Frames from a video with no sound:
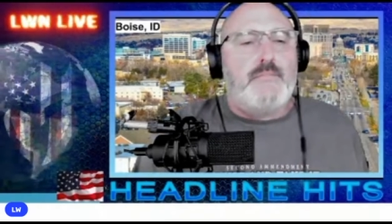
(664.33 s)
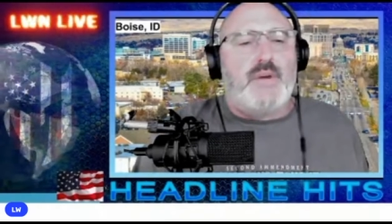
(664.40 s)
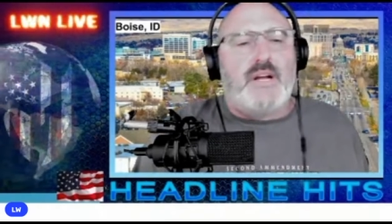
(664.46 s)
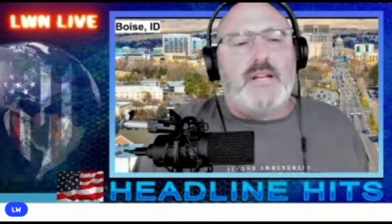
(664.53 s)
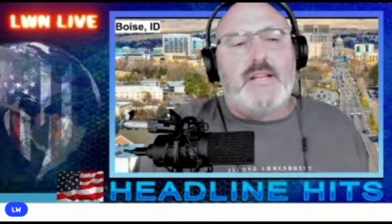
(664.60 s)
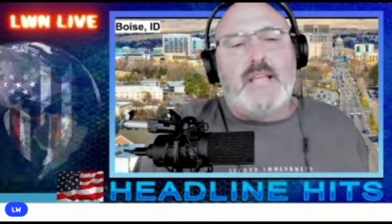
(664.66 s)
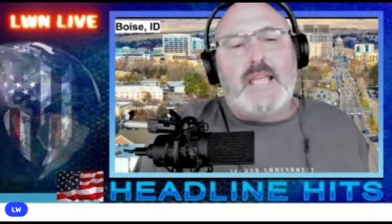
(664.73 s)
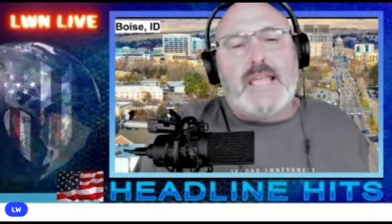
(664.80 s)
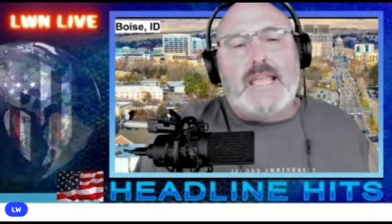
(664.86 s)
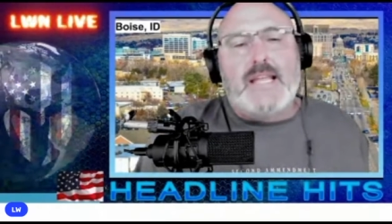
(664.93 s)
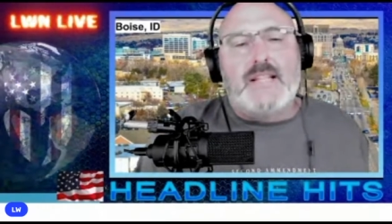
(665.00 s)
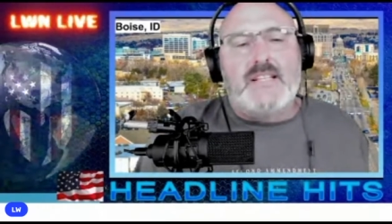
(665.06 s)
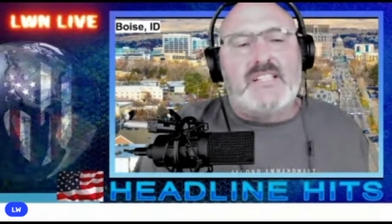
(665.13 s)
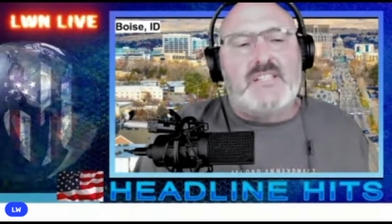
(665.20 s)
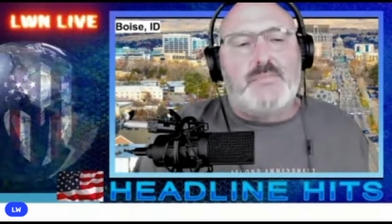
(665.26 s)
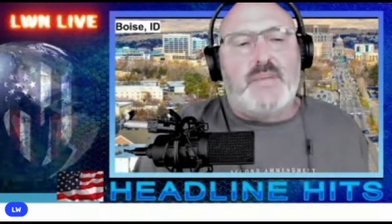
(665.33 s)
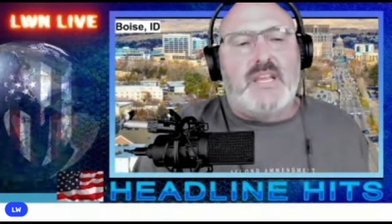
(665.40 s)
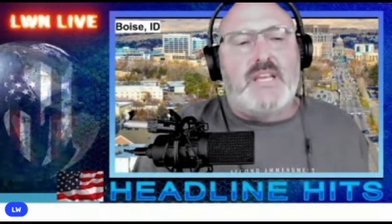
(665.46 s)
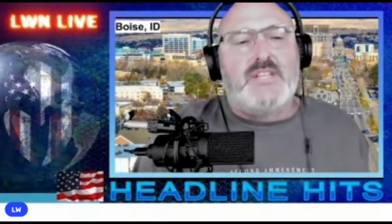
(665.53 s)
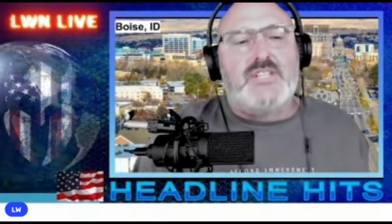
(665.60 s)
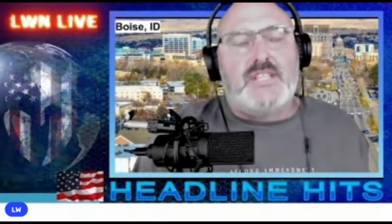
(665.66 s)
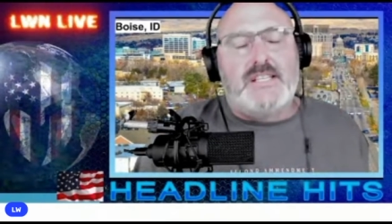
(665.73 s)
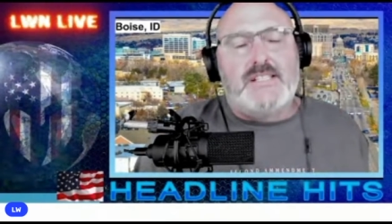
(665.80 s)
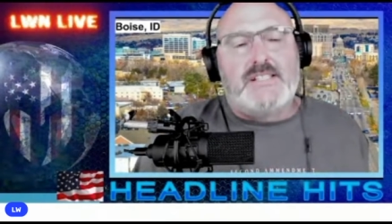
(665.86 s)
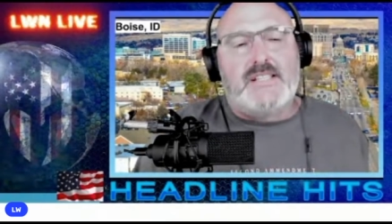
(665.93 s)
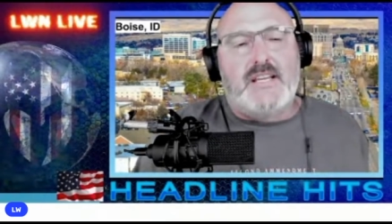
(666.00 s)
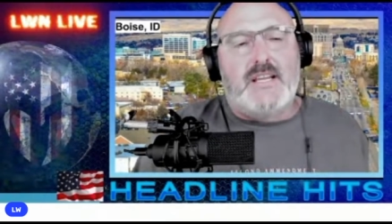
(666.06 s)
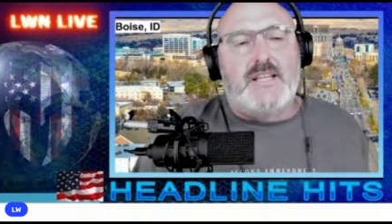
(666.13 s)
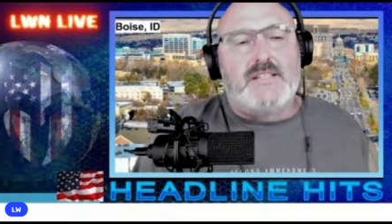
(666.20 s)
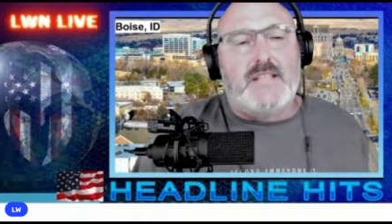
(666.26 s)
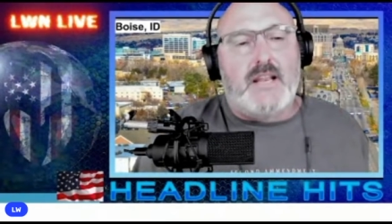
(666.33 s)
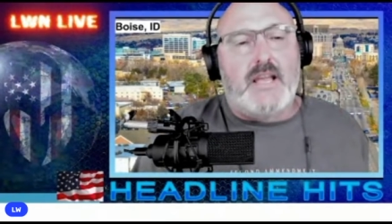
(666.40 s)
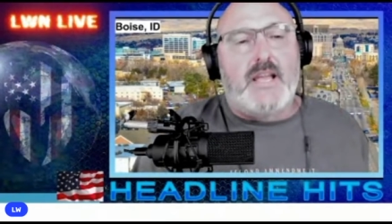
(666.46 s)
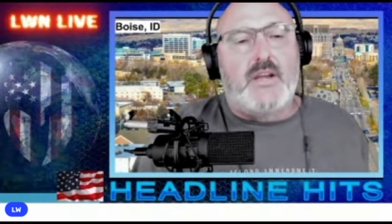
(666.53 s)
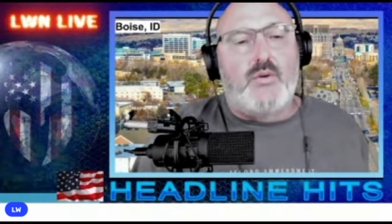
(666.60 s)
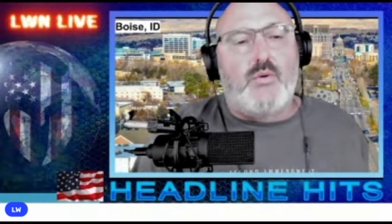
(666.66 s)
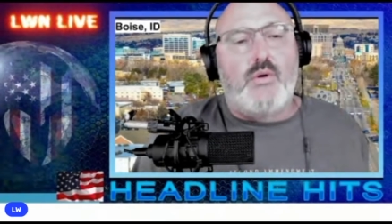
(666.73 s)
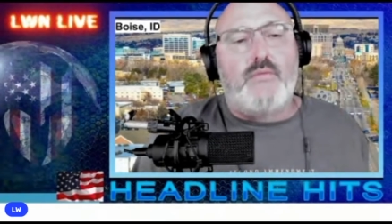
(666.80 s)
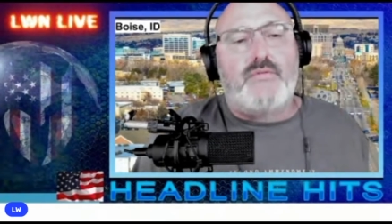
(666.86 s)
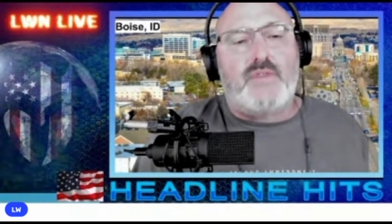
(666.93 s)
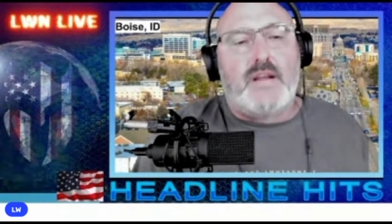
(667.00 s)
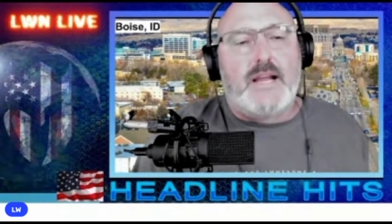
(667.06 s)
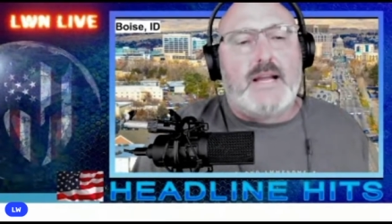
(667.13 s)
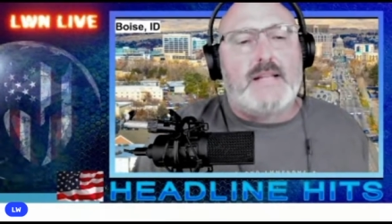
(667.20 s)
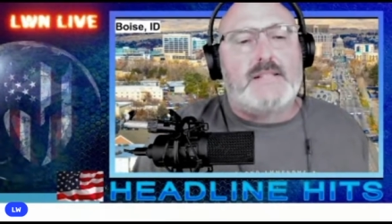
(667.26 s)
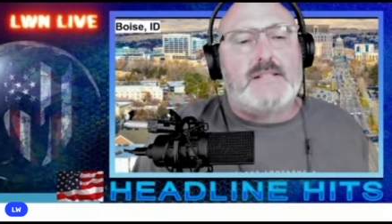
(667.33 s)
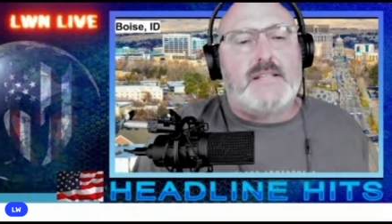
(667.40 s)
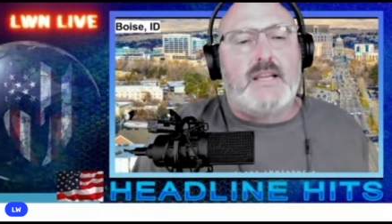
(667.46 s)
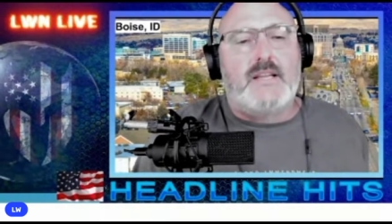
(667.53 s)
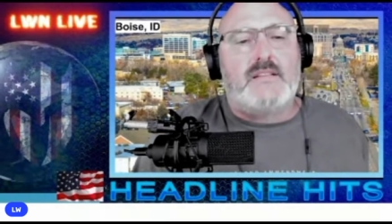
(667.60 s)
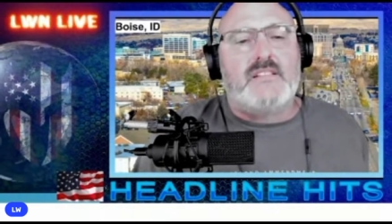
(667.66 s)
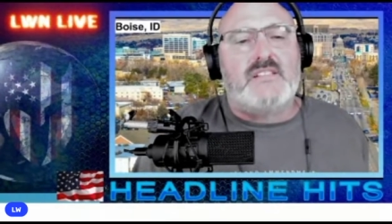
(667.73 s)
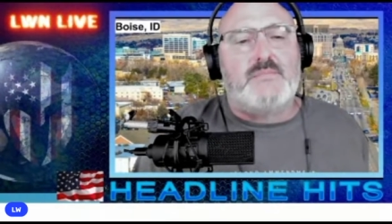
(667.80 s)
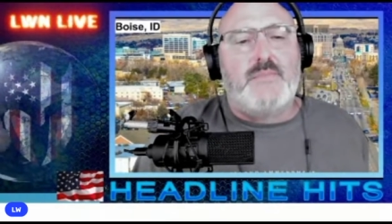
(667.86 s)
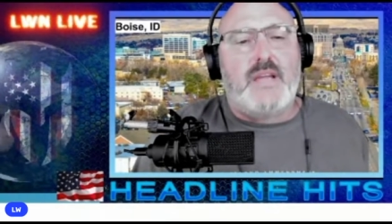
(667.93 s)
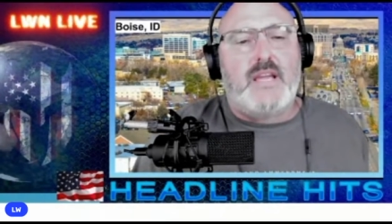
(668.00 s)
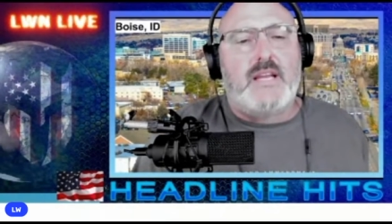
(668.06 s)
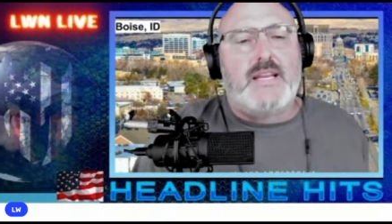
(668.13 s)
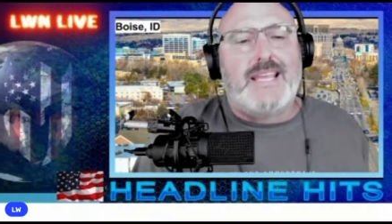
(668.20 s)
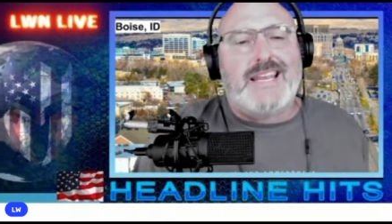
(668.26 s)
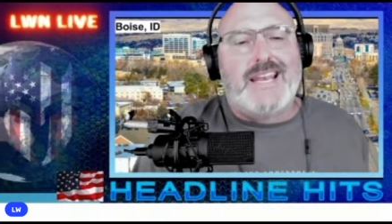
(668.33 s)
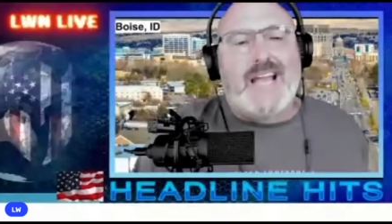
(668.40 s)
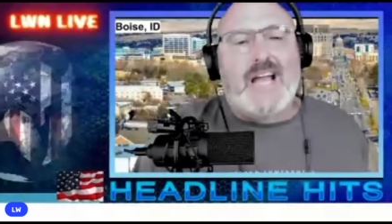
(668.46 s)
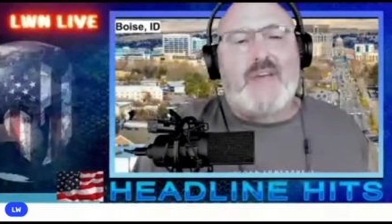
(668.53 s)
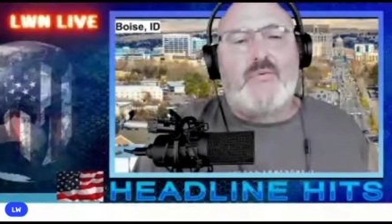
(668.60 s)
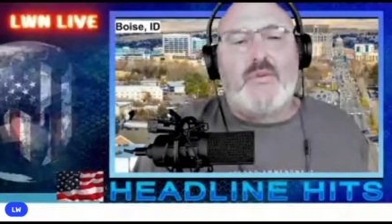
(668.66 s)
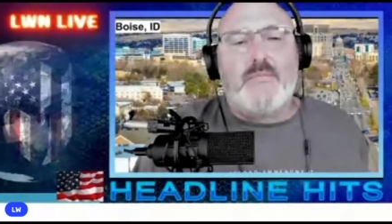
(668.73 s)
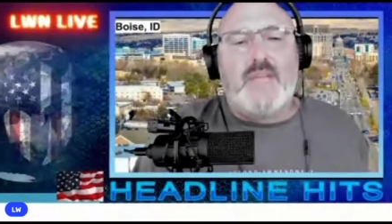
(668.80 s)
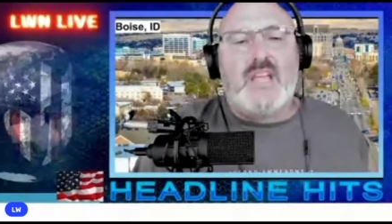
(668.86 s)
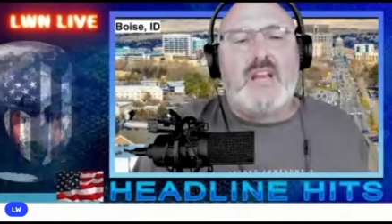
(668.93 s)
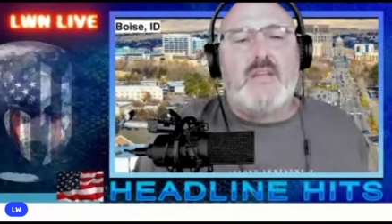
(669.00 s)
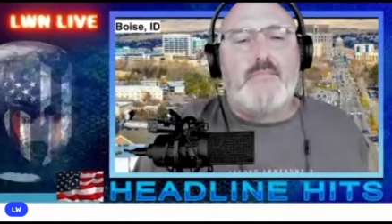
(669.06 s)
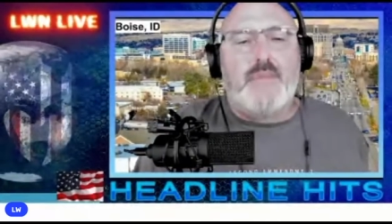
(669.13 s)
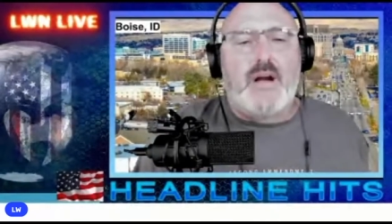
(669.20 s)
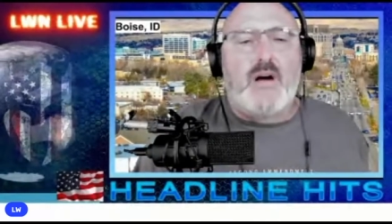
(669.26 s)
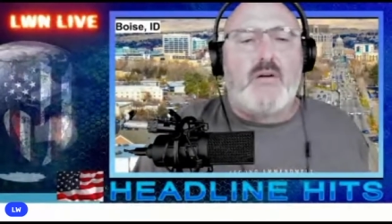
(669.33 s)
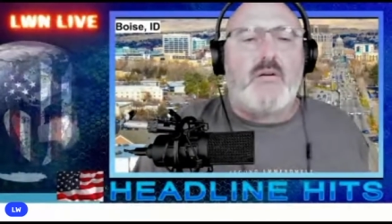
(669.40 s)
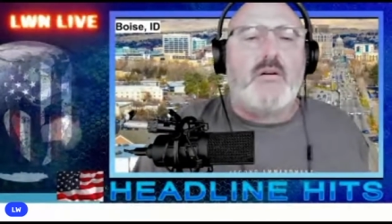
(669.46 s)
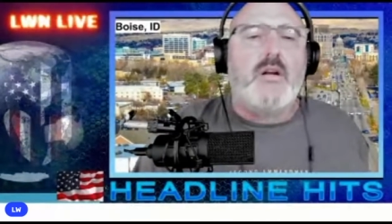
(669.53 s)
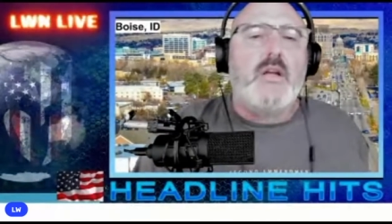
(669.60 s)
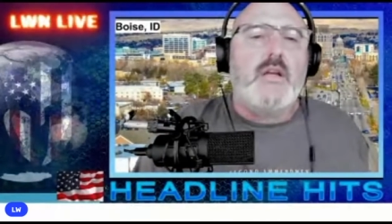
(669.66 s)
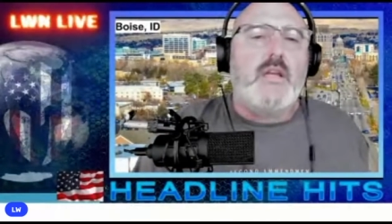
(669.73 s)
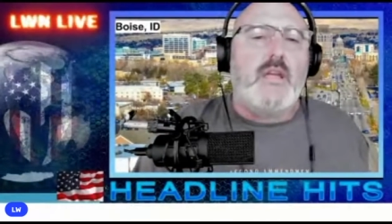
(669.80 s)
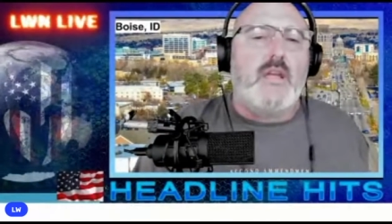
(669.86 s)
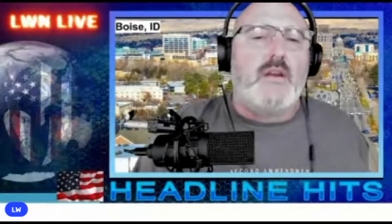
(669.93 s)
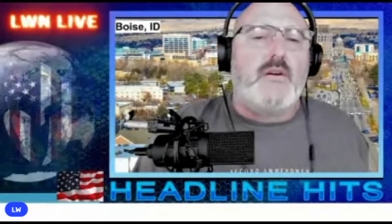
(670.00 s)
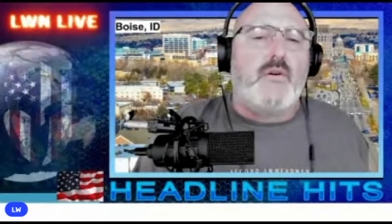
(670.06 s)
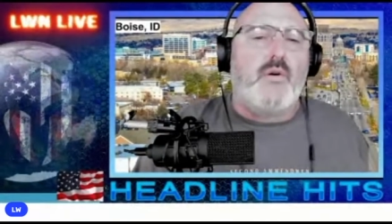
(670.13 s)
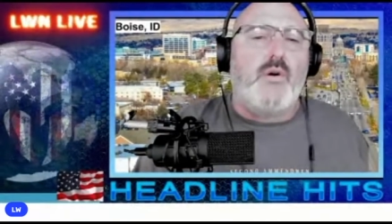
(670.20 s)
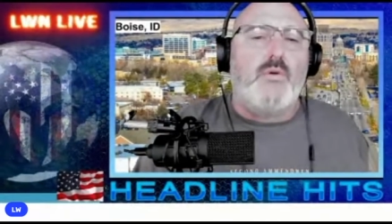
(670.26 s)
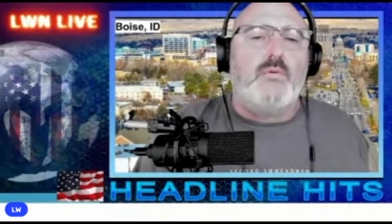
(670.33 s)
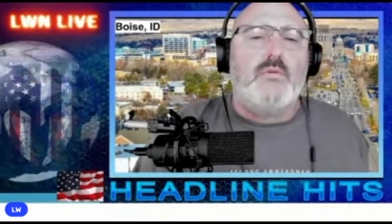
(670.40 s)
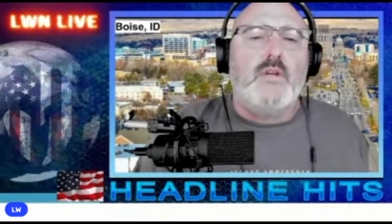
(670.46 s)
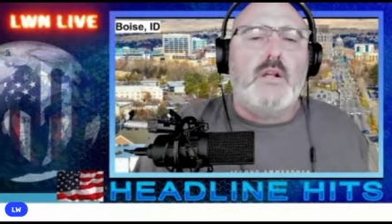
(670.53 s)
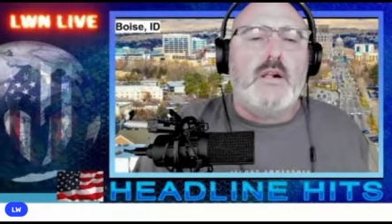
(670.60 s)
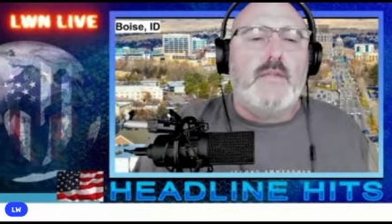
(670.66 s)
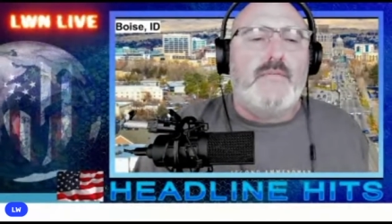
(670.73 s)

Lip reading: But in the speech, he says, and I quote, "For God's sake, this man cannot remain in power," end quote.